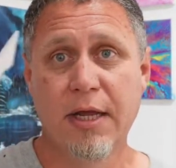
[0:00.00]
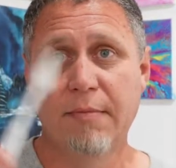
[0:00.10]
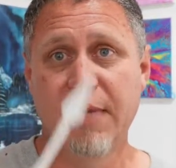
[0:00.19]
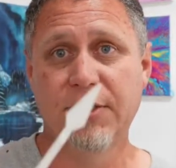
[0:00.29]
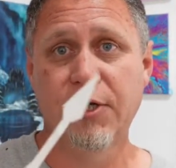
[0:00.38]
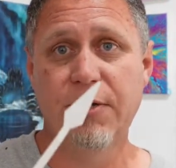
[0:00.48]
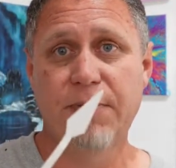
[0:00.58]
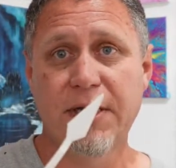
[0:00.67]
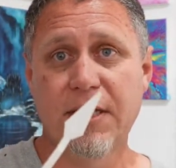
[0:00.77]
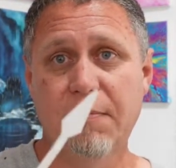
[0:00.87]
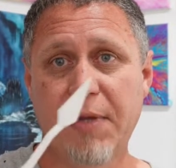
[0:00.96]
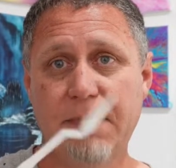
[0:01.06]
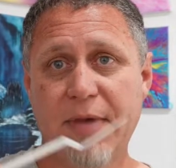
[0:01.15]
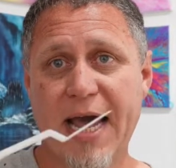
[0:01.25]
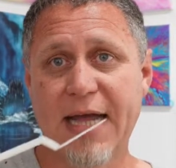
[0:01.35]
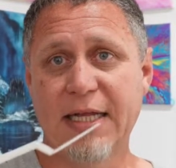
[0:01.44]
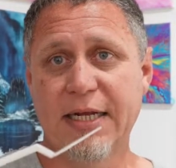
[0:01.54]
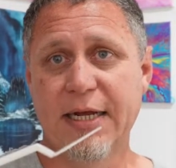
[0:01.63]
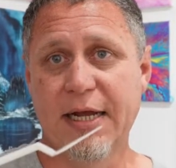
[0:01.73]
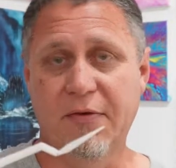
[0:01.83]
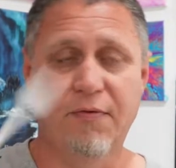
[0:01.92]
make sure you pick up a palette knife.